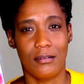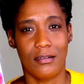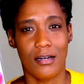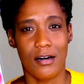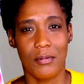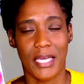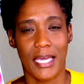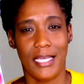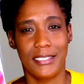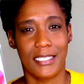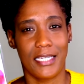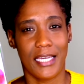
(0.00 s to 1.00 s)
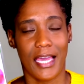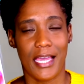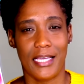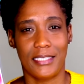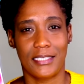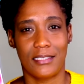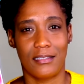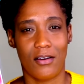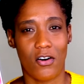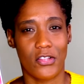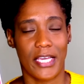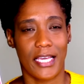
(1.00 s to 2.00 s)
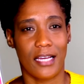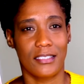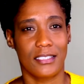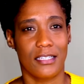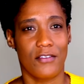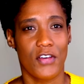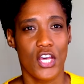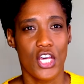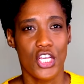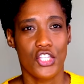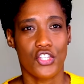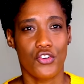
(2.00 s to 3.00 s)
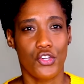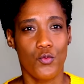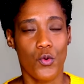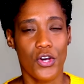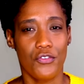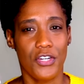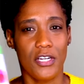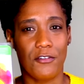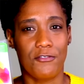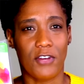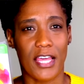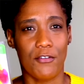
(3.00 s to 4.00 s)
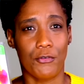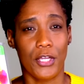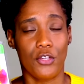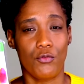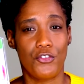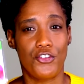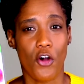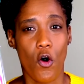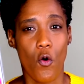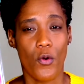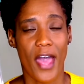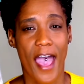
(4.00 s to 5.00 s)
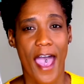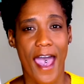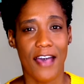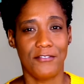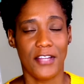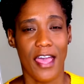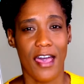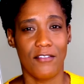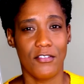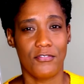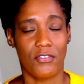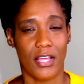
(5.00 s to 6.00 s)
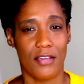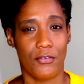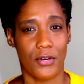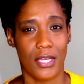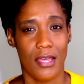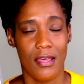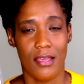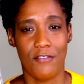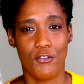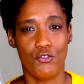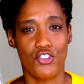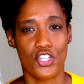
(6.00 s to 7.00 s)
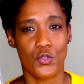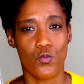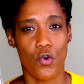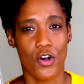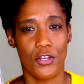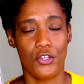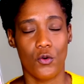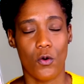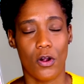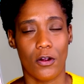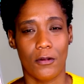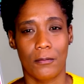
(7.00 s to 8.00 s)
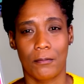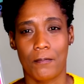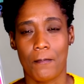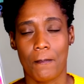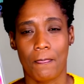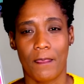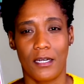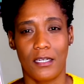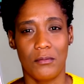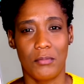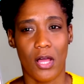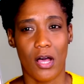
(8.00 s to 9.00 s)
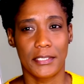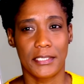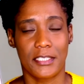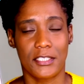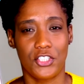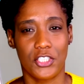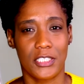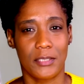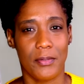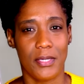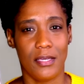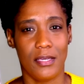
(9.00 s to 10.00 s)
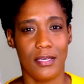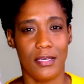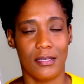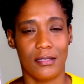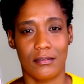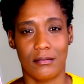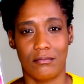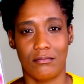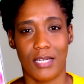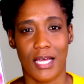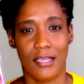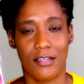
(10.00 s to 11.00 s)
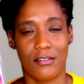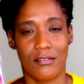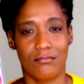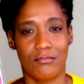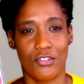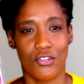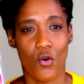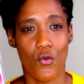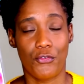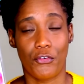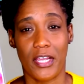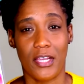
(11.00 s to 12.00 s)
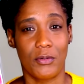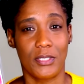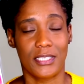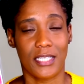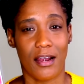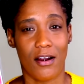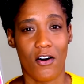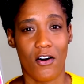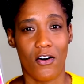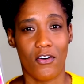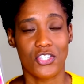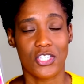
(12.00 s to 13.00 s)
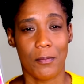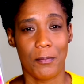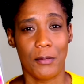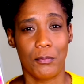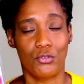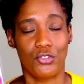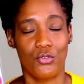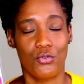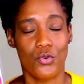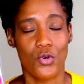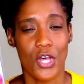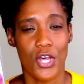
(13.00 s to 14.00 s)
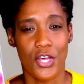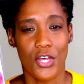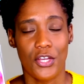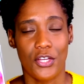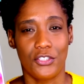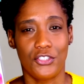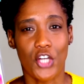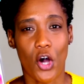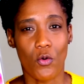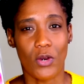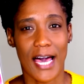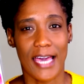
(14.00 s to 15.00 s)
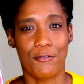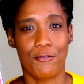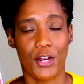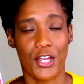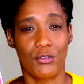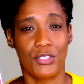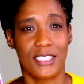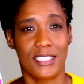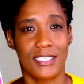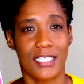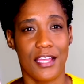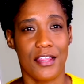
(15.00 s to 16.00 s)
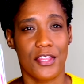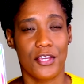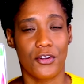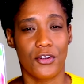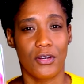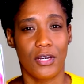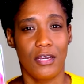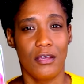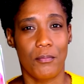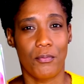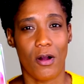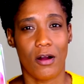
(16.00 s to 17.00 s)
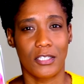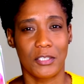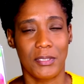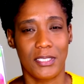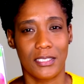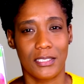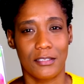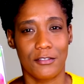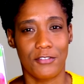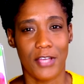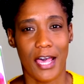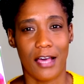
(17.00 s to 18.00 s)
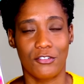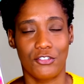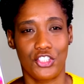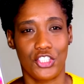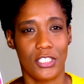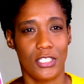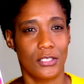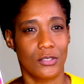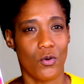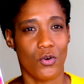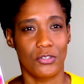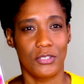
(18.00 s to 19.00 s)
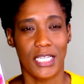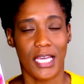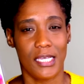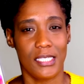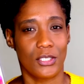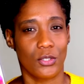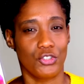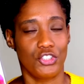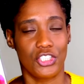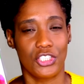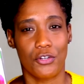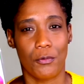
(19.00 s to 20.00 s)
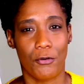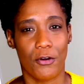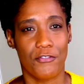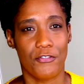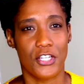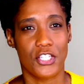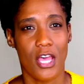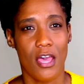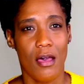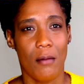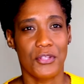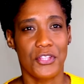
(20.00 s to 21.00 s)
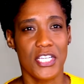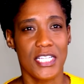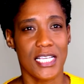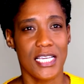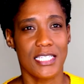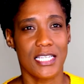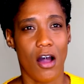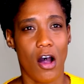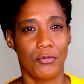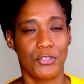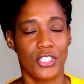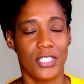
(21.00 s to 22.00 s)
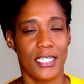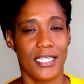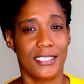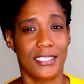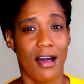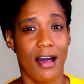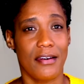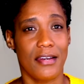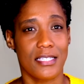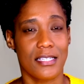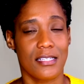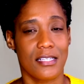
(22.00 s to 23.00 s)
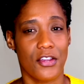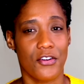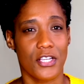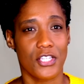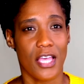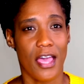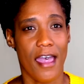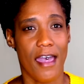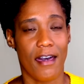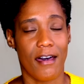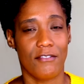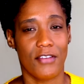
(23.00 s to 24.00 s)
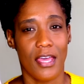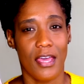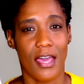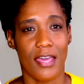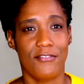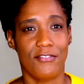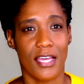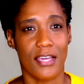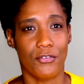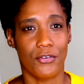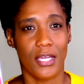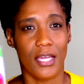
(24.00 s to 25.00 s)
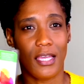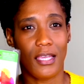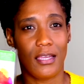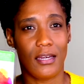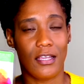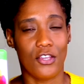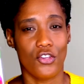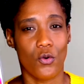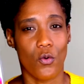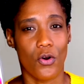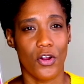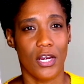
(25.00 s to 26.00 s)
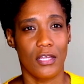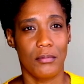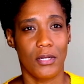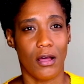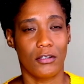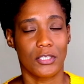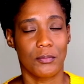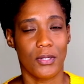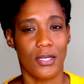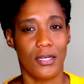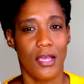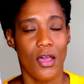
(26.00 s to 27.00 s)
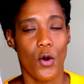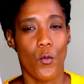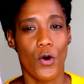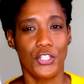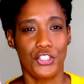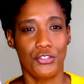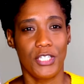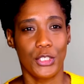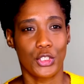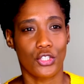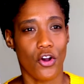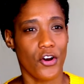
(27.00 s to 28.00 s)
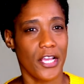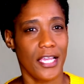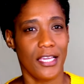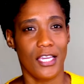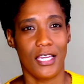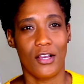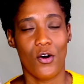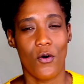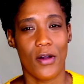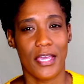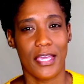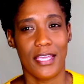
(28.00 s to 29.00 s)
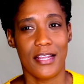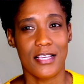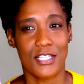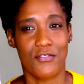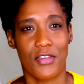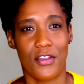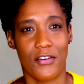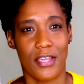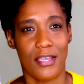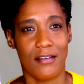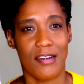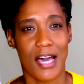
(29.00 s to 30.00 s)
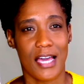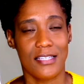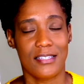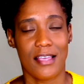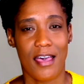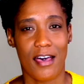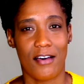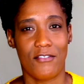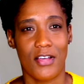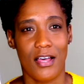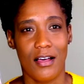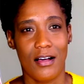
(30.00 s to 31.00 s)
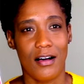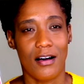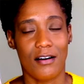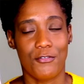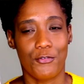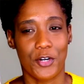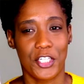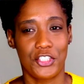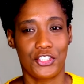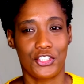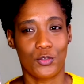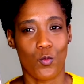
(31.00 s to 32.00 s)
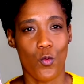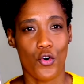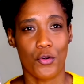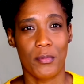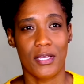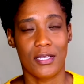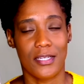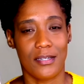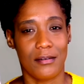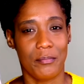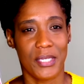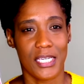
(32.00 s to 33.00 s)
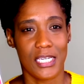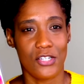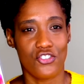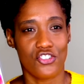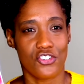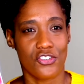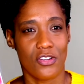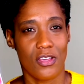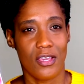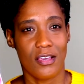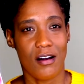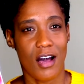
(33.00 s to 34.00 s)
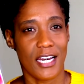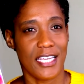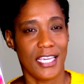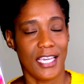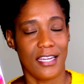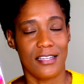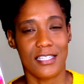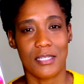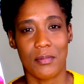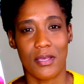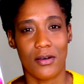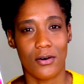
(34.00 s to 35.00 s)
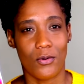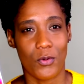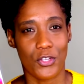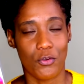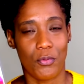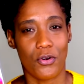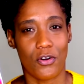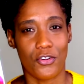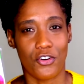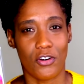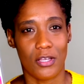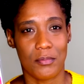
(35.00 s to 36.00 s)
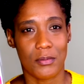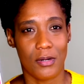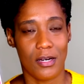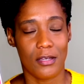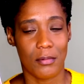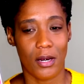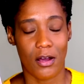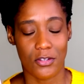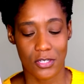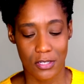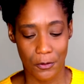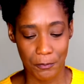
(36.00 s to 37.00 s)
cupcakes and cakes and all that kind of stuff. So you will need a flavoring. You don't have to have a flavoring if you just want your lip gloss to just be like no fragrance at all. Some people don't like fragrances in their lip products because of allergies or taste or just their preference. But this is an option. It is not necessary to have a flavoring in your lip gloss. But once you get started and get going, it is very nice to have a fresh watermelon, peach, cotton candy smell when you put on your lip gloss.